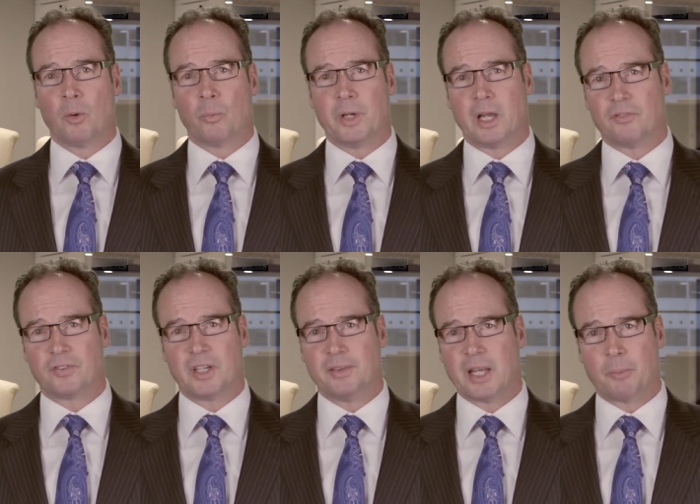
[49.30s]
We have
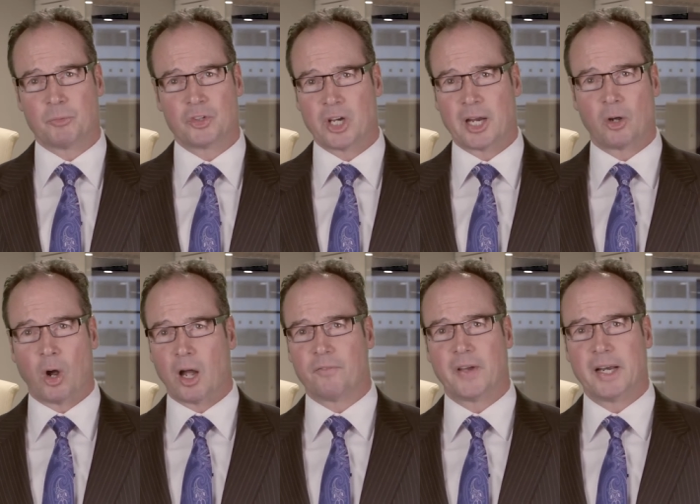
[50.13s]
seen them shake
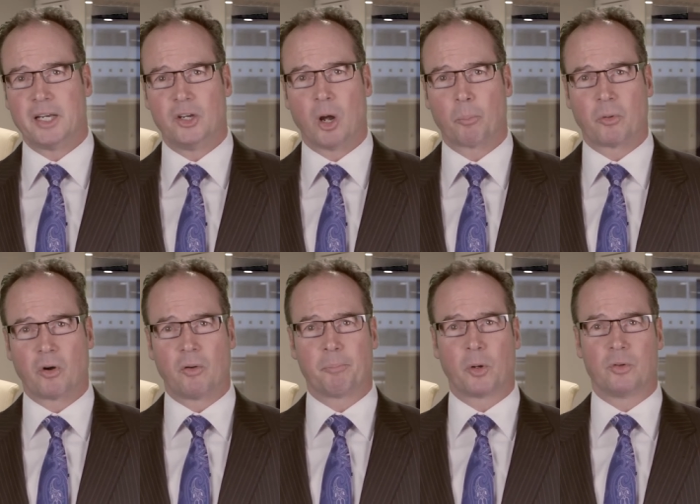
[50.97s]
off any number
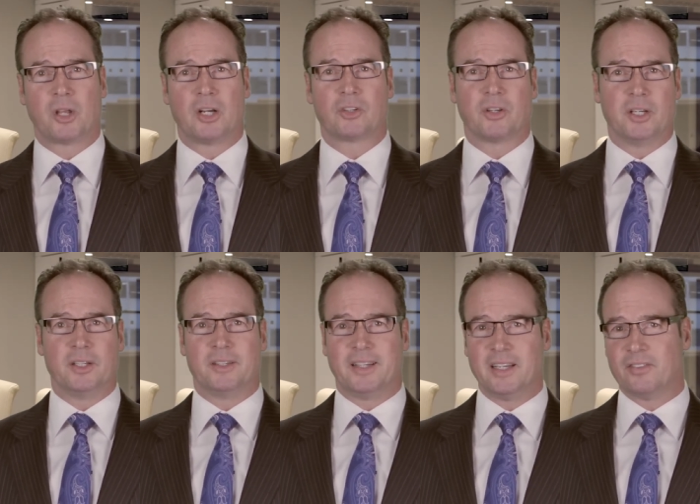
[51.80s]
of potentially
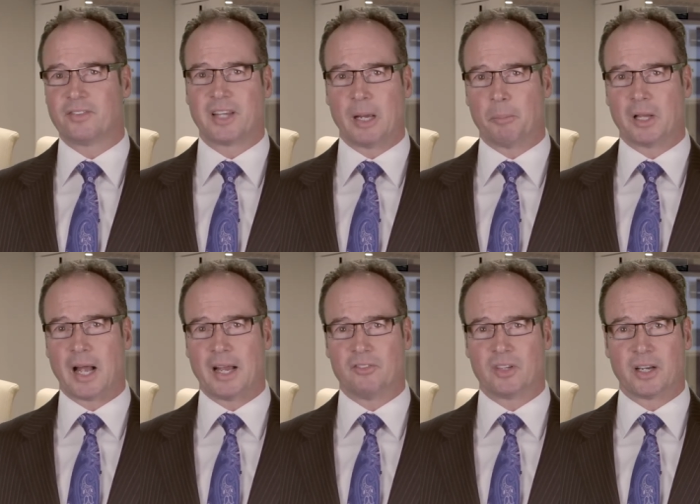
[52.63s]

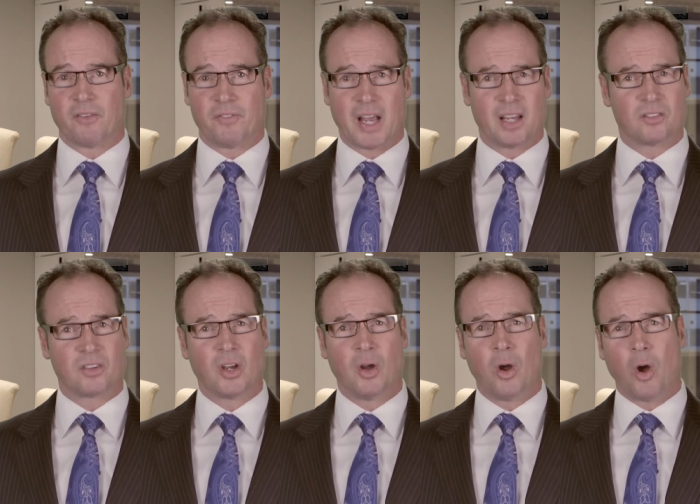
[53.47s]
destabilizing events
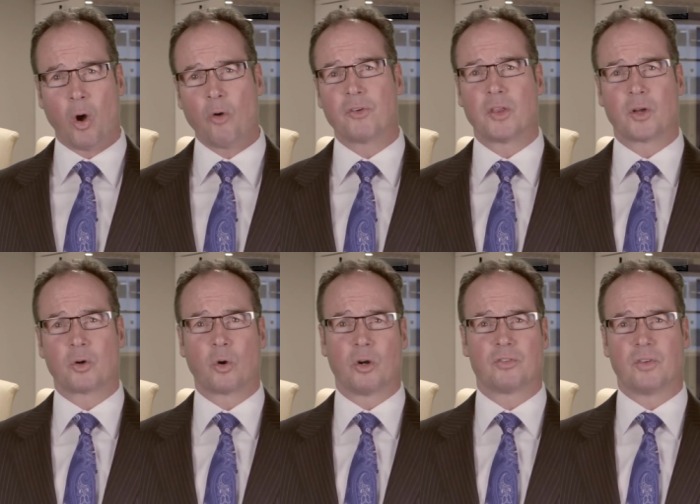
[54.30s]
over the
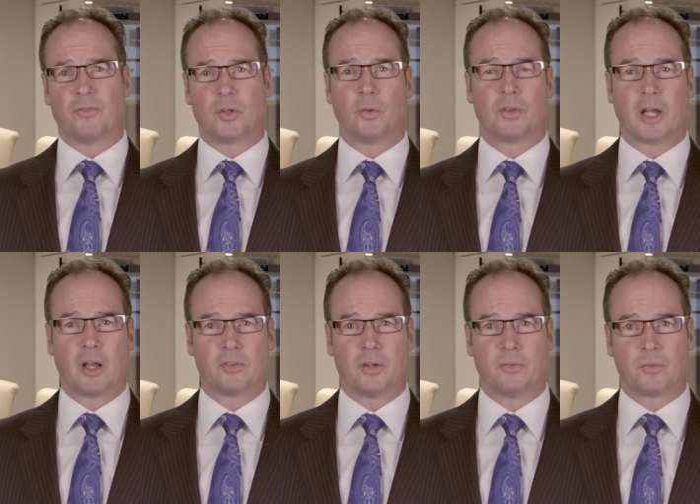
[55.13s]
course of
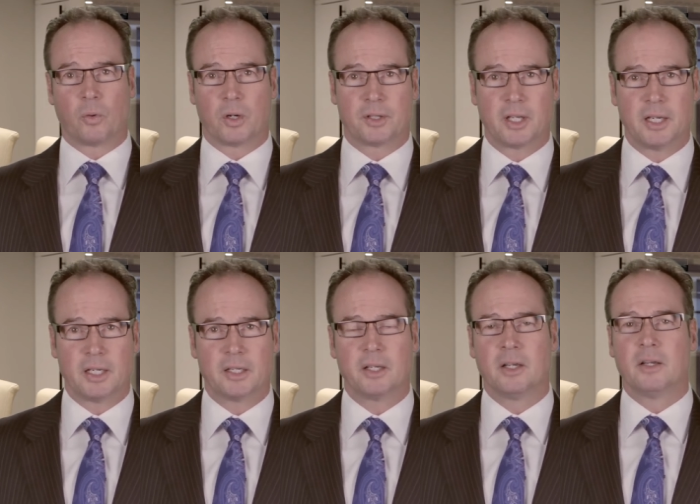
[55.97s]

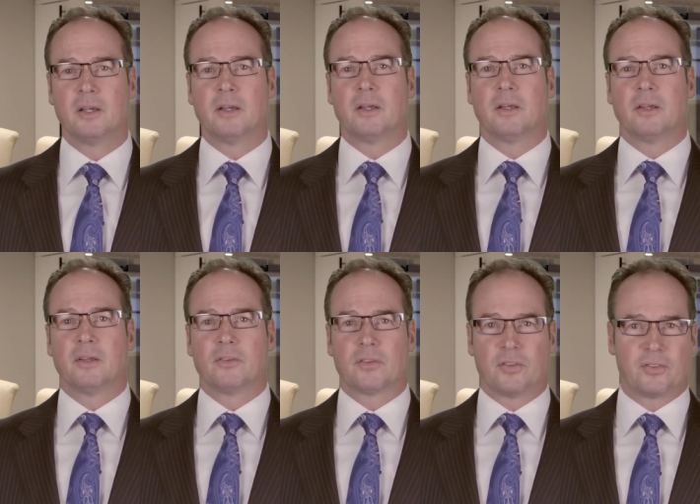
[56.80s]
2014,
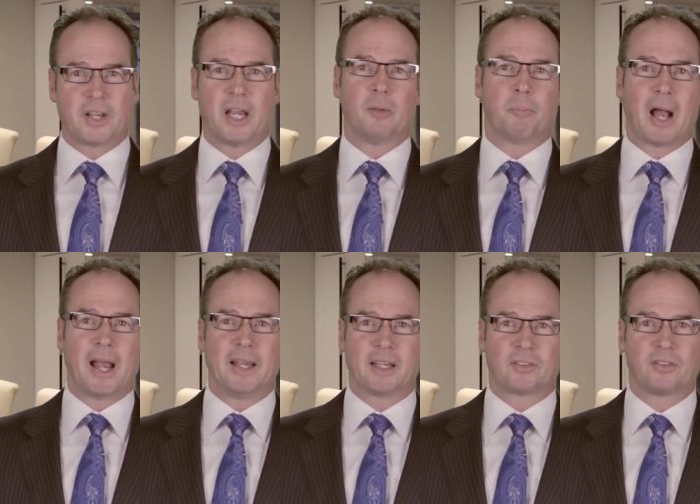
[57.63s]
sustained
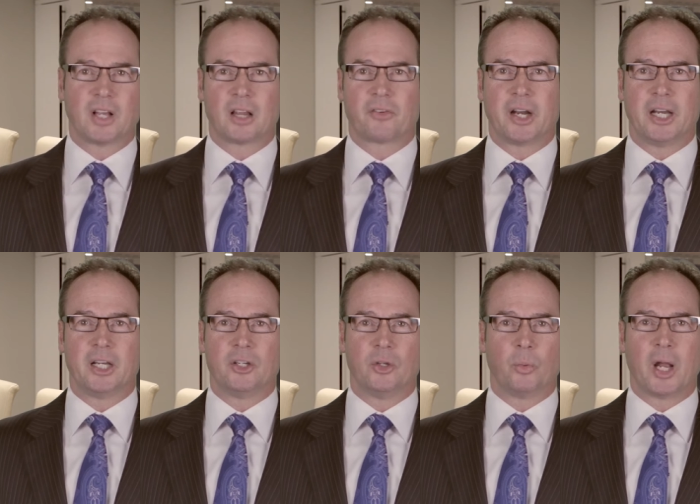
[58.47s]
by
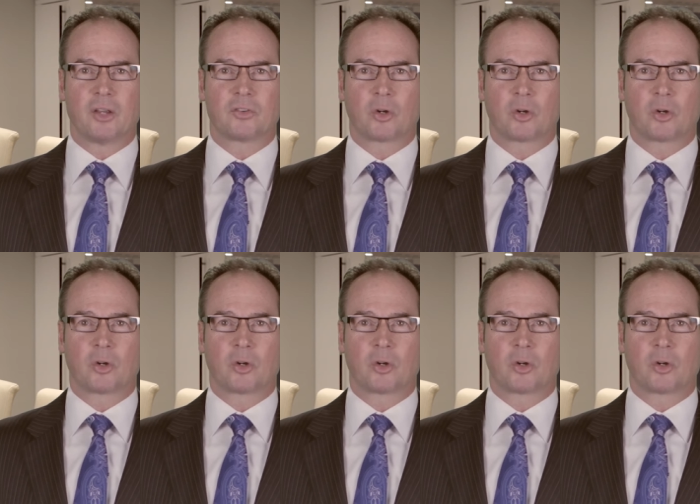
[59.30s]
accelerating U.S.